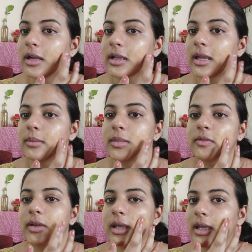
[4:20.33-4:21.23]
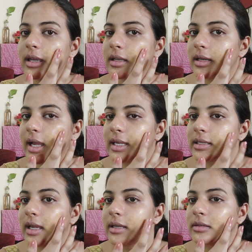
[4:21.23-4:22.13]
Again, be very
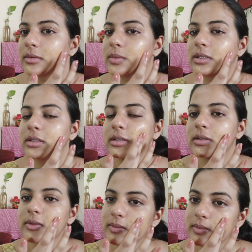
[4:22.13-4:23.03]
light-handed with it.